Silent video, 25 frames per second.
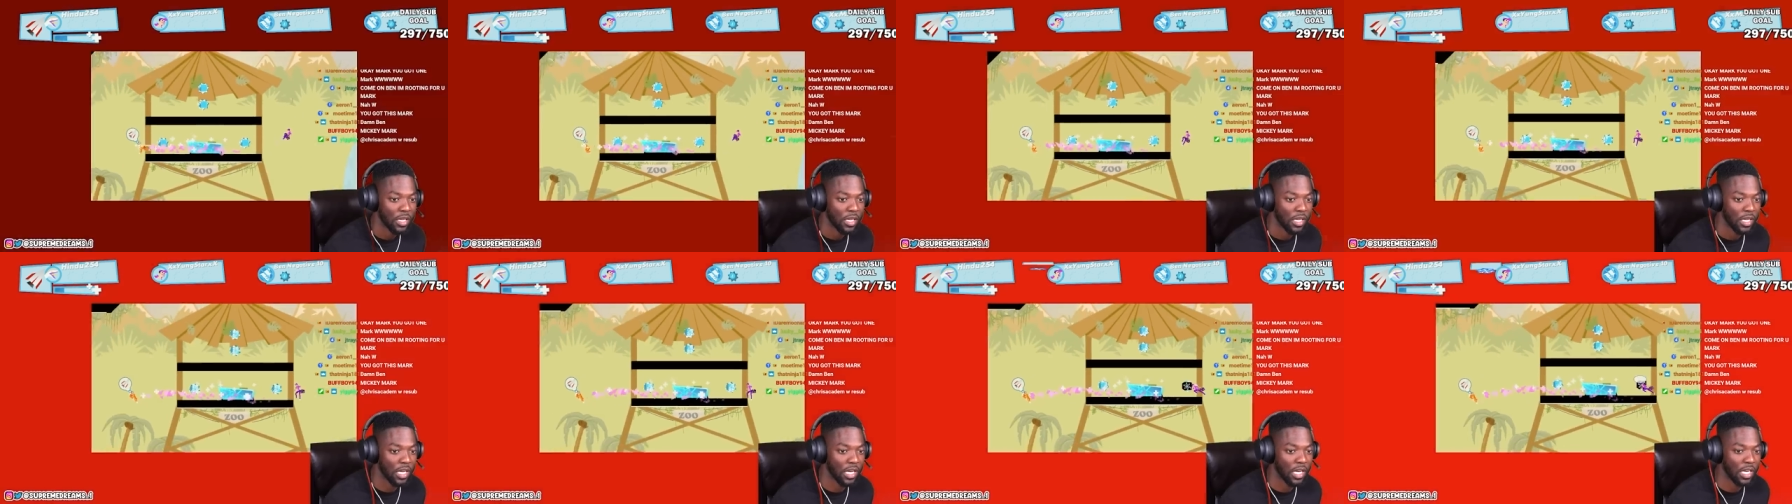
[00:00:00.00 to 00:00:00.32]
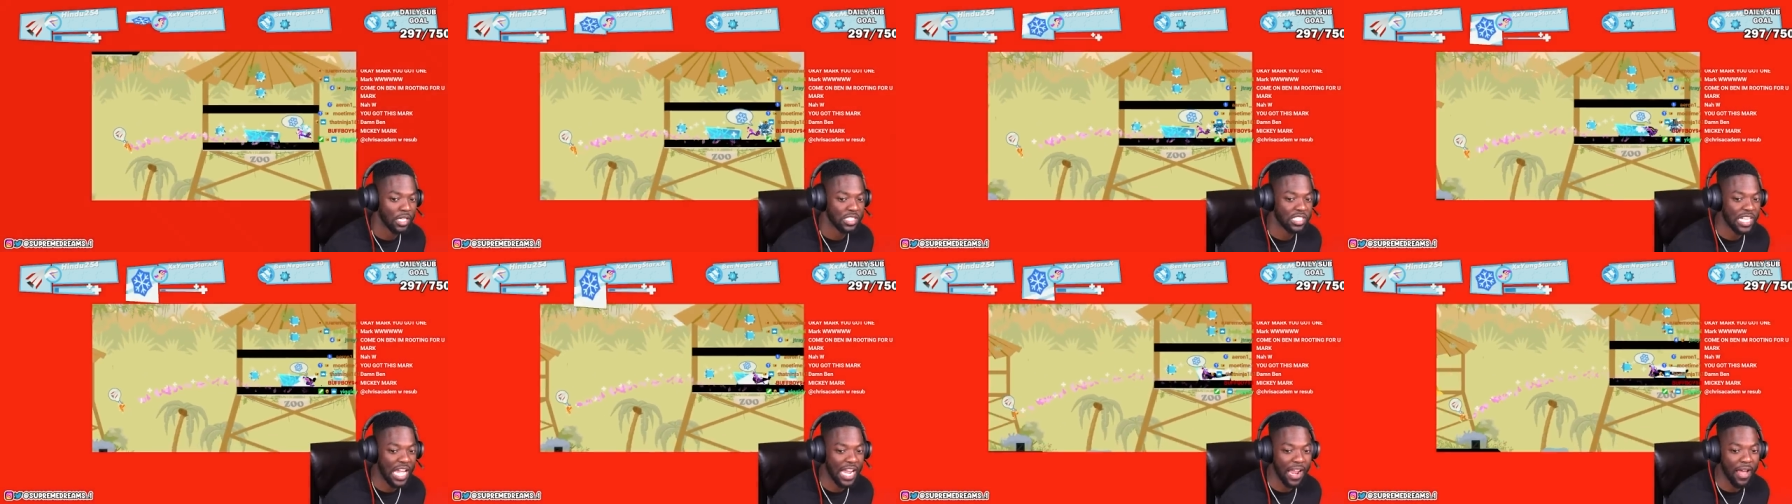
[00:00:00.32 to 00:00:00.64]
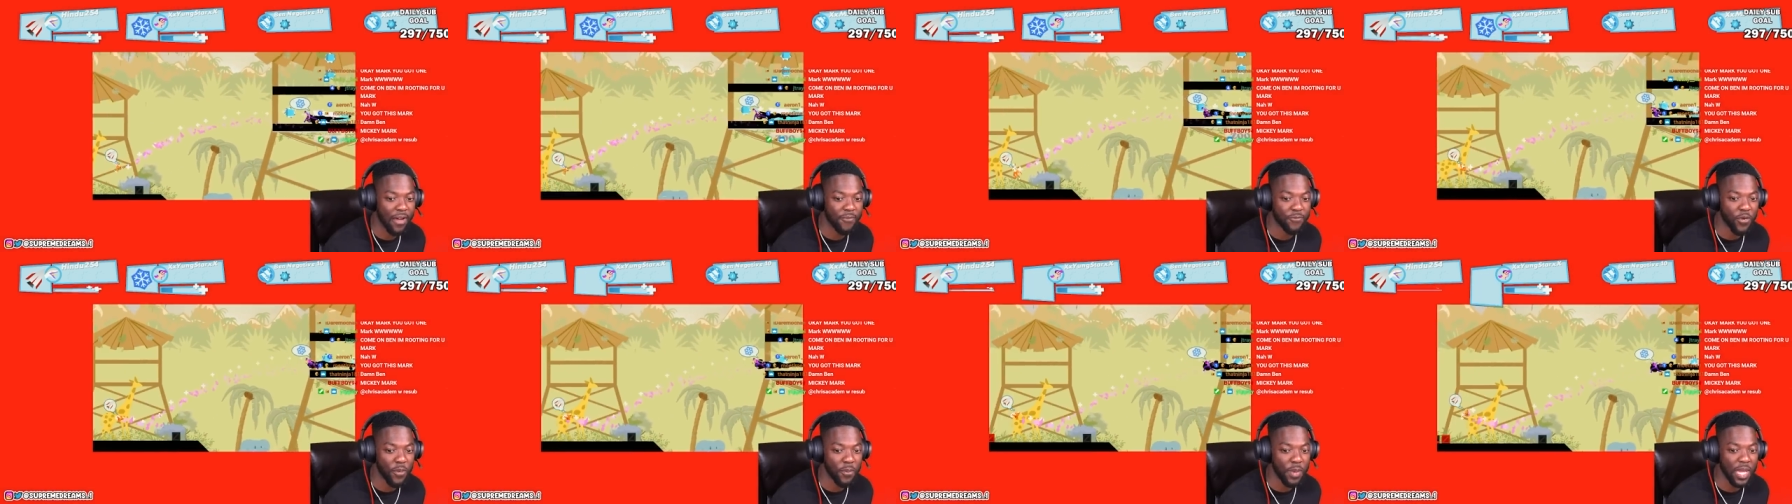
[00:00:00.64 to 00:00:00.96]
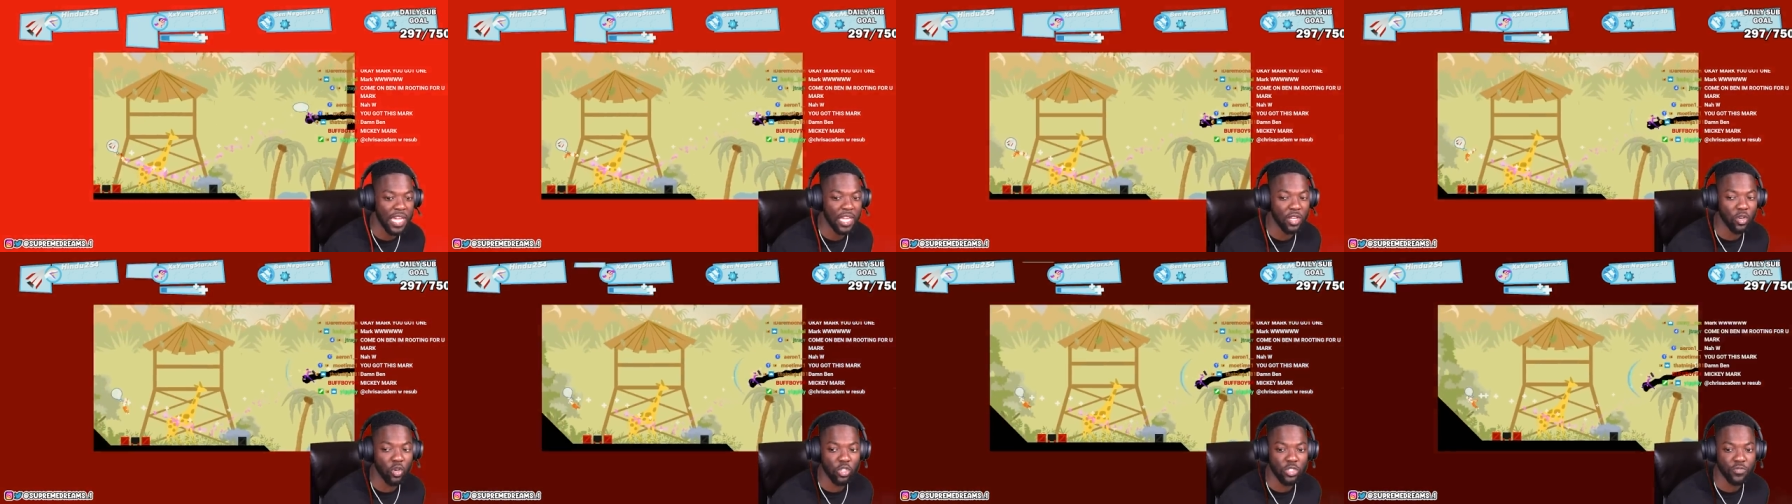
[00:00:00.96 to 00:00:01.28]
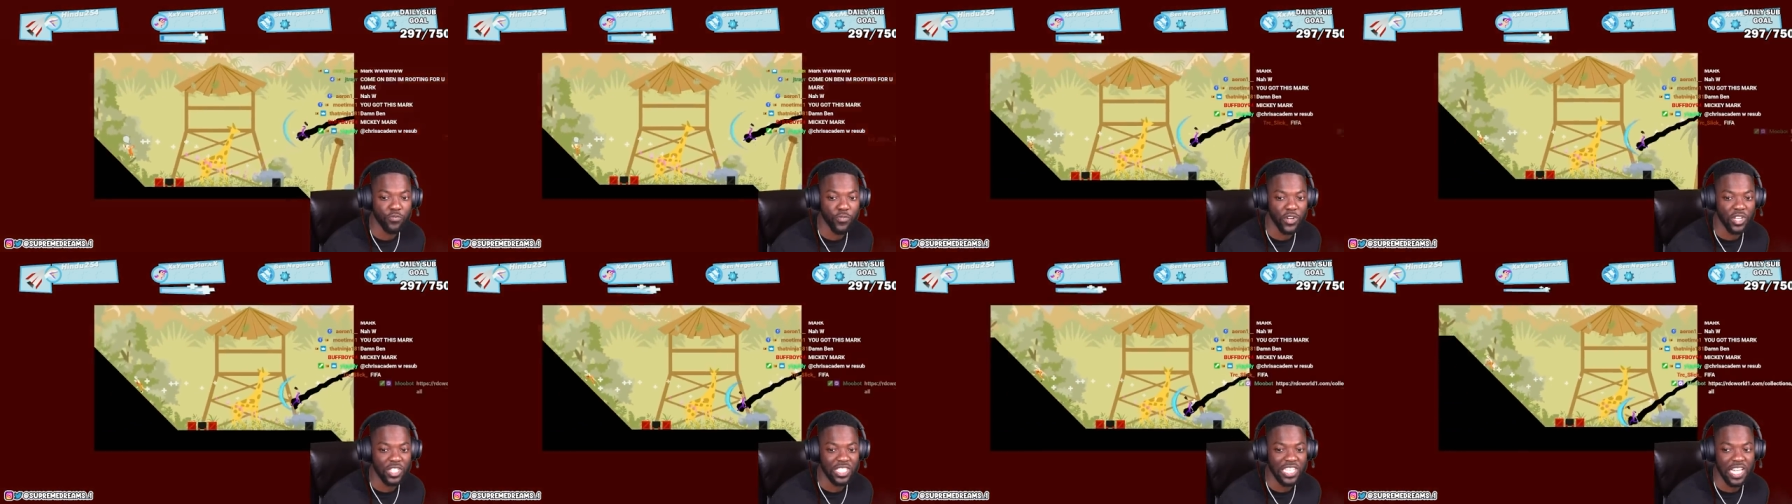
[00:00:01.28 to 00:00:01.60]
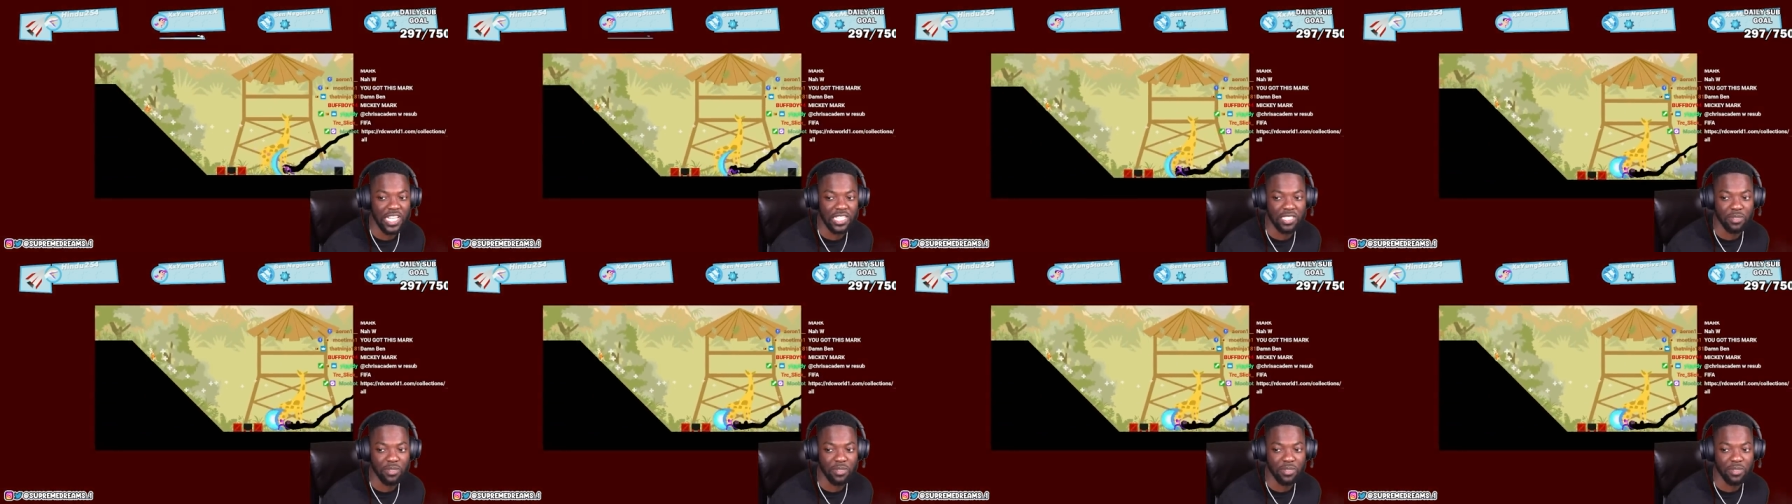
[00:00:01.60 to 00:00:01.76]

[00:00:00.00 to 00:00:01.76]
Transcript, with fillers: Uh, shout out from Heroes for ten